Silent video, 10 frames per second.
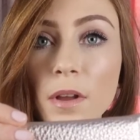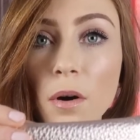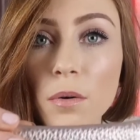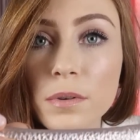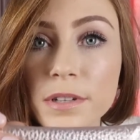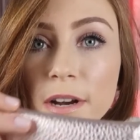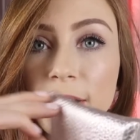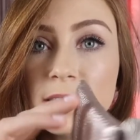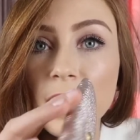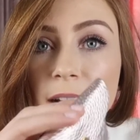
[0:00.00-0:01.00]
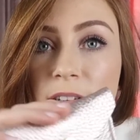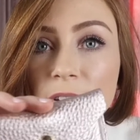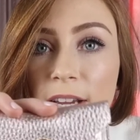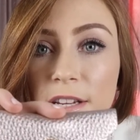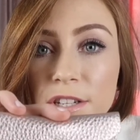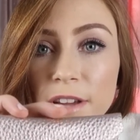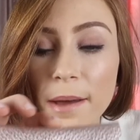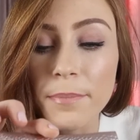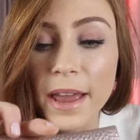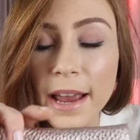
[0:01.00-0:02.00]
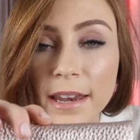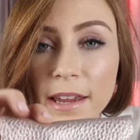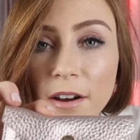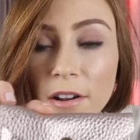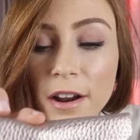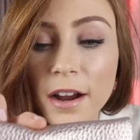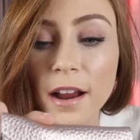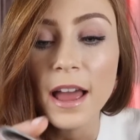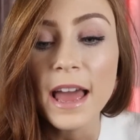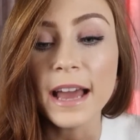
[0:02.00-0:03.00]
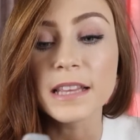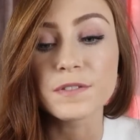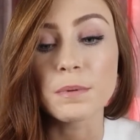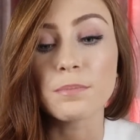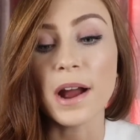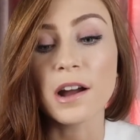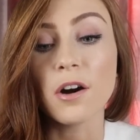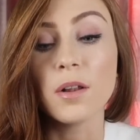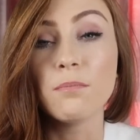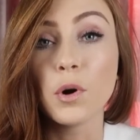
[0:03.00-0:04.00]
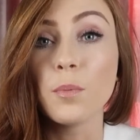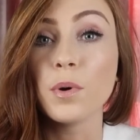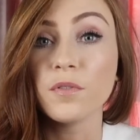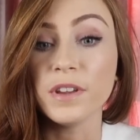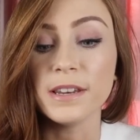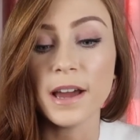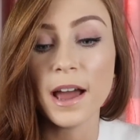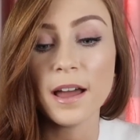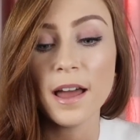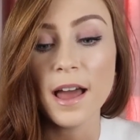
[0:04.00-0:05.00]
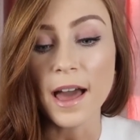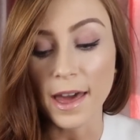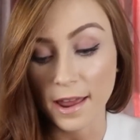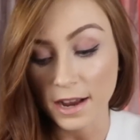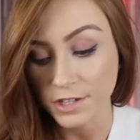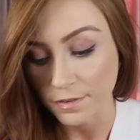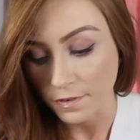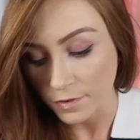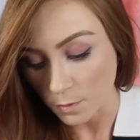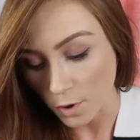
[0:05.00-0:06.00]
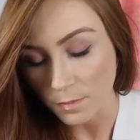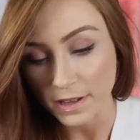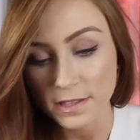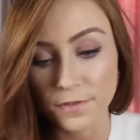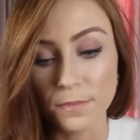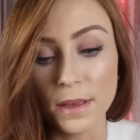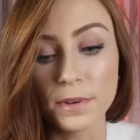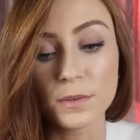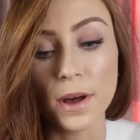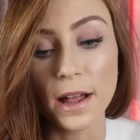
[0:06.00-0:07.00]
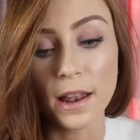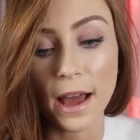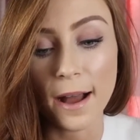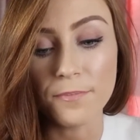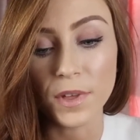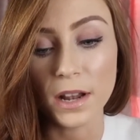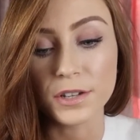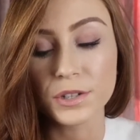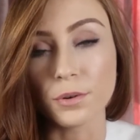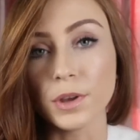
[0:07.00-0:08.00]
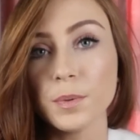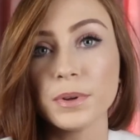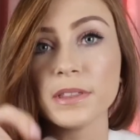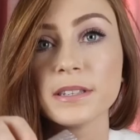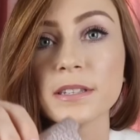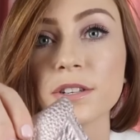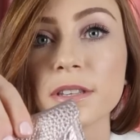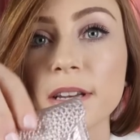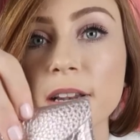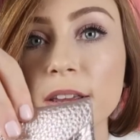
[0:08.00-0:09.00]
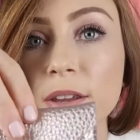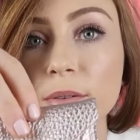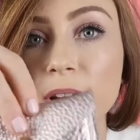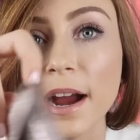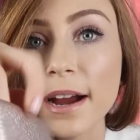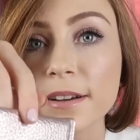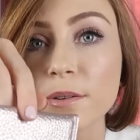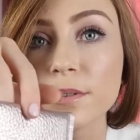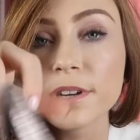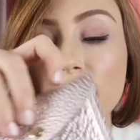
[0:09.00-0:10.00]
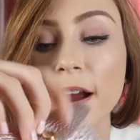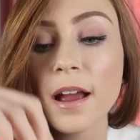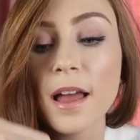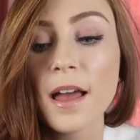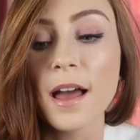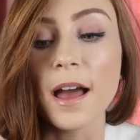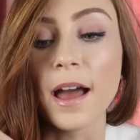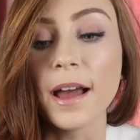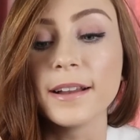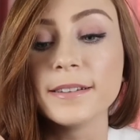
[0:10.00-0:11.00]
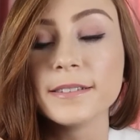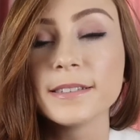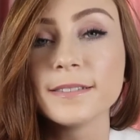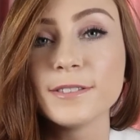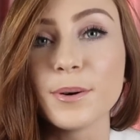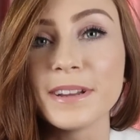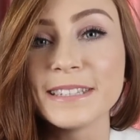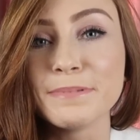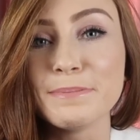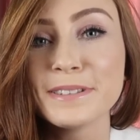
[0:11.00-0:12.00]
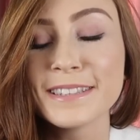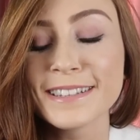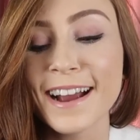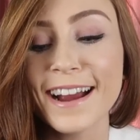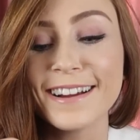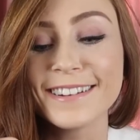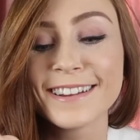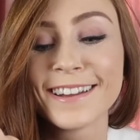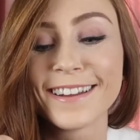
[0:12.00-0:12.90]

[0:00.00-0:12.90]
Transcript: holder. It's kind of like a champagne-y color. It's from a brand called Vida, and I actually have a few more bits from them as well that I'll show you. But this is just a little cute card holder, and if you want to see my business card,